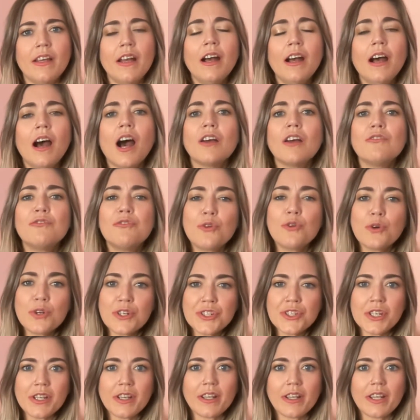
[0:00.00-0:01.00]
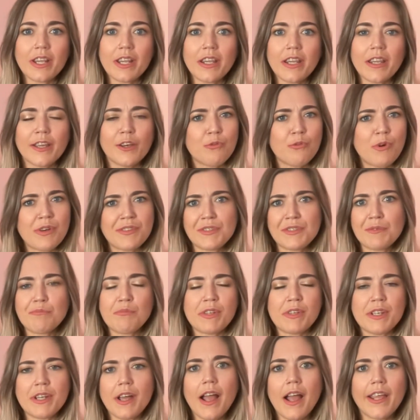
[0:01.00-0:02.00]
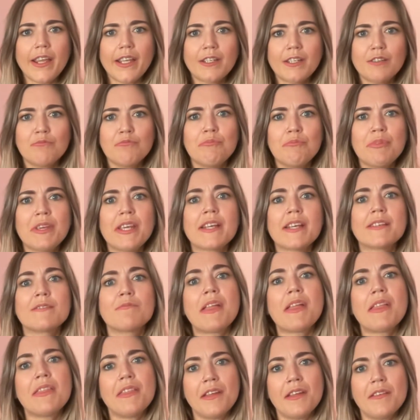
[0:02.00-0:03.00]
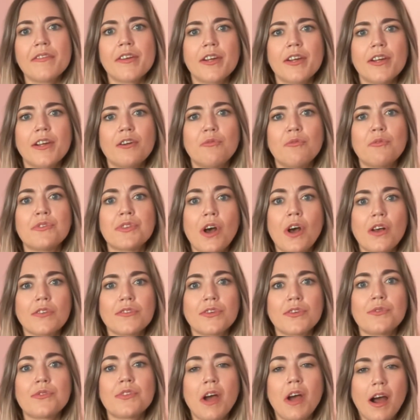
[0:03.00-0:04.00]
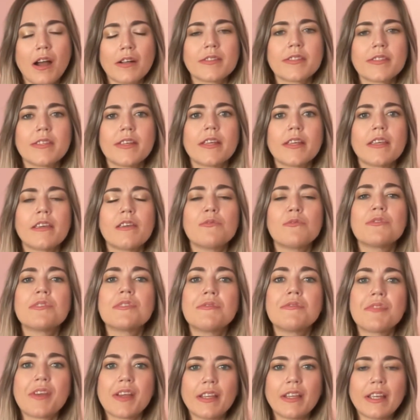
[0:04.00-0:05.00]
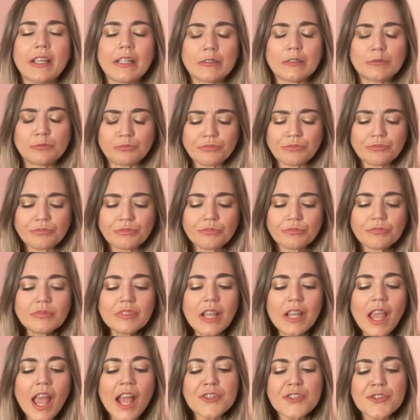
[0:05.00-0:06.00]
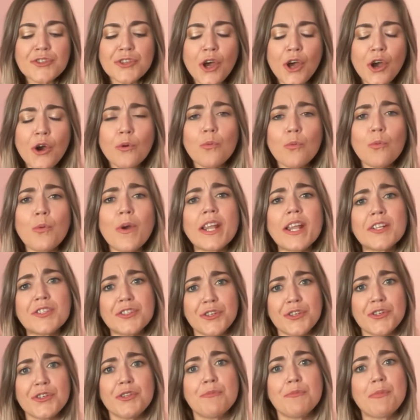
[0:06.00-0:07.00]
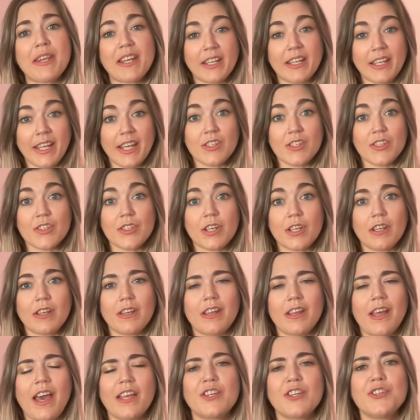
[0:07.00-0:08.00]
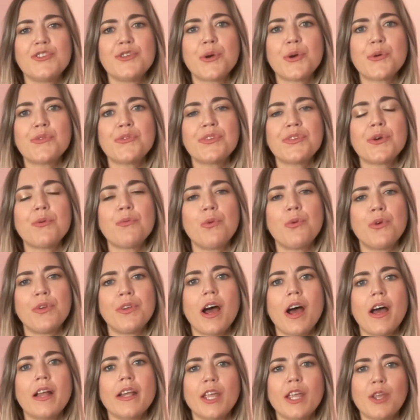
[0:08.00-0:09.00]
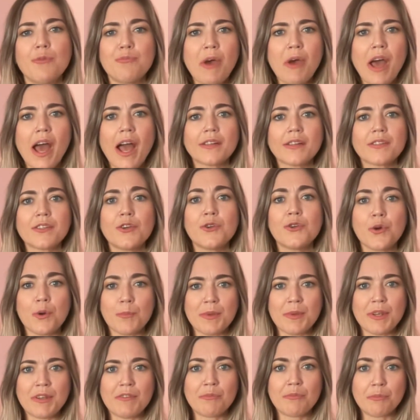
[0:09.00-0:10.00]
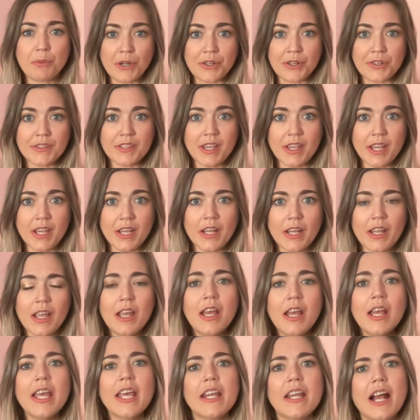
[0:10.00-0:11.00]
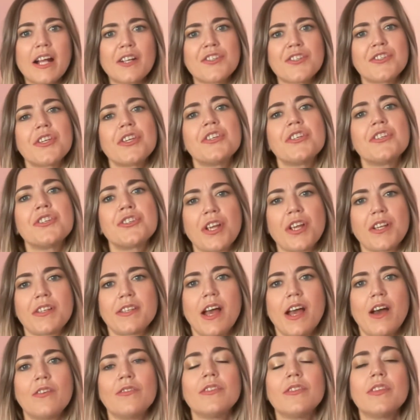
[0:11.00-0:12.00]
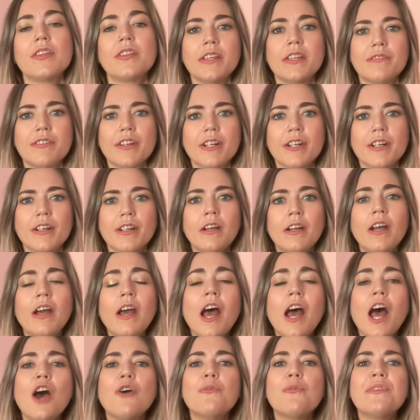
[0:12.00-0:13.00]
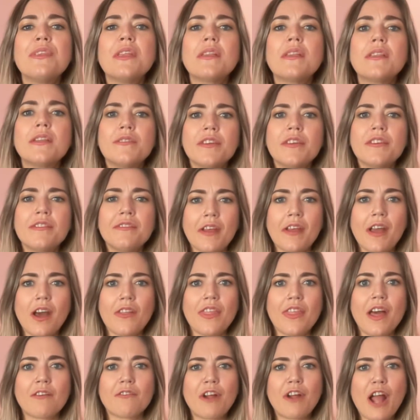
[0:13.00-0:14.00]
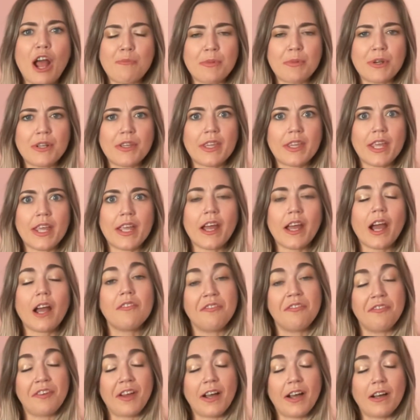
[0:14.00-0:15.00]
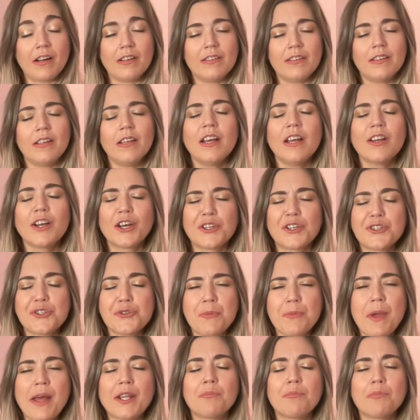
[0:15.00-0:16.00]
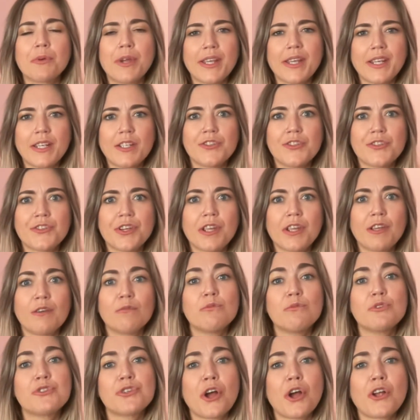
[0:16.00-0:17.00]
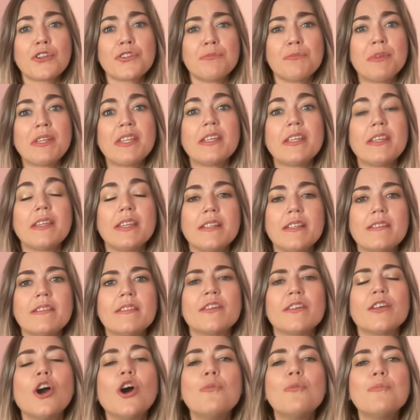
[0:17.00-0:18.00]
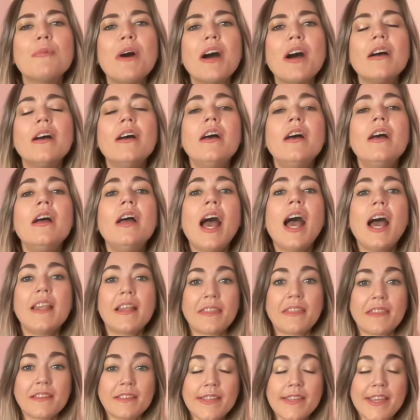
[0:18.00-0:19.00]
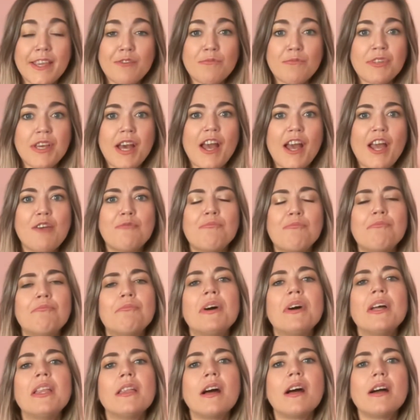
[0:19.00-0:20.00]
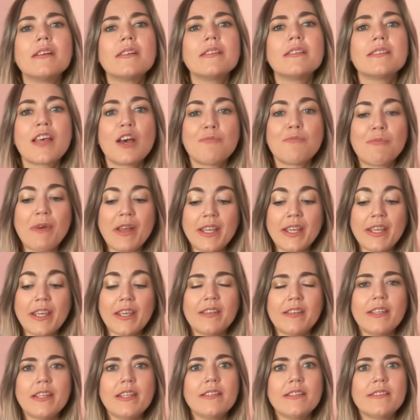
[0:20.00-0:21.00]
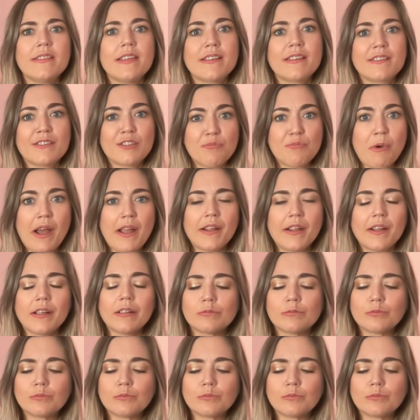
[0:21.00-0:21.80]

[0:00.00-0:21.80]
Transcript: Unfortunately, it wasn't benign because my liver was also toxic. It was failing. And so when I took the medication at a dose that would not impact a normative person, it actually shut down the liver. And when the liver failed that rapidly, I fell, got a traumatic brain injury, which ultimately leads to coma. And at the same time, my lungs and my kidneys expire.